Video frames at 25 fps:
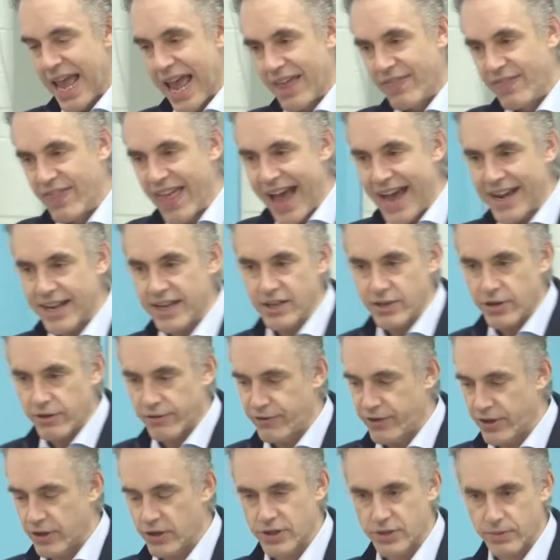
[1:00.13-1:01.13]
And that
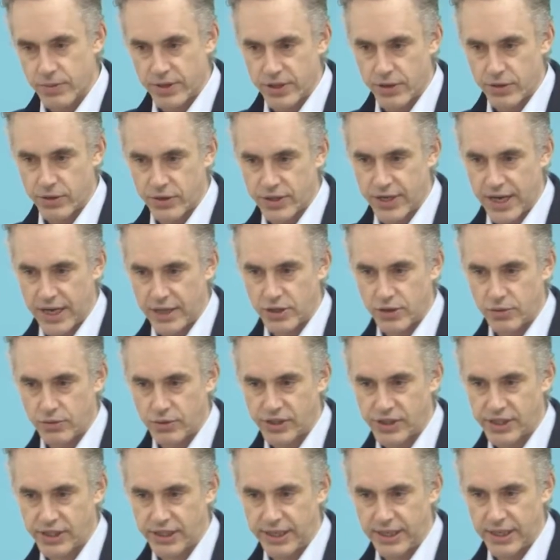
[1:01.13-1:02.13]
interferes with your
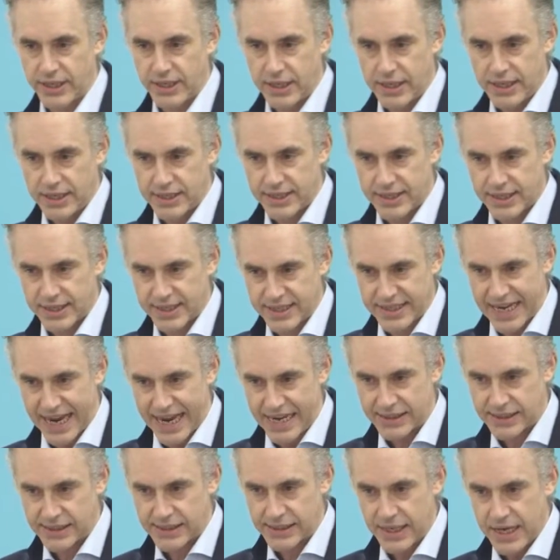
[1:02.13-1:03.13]
sexual
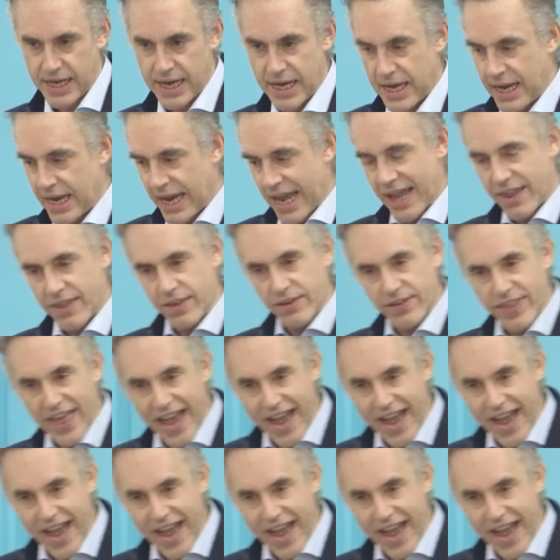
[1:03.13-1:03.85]
success. And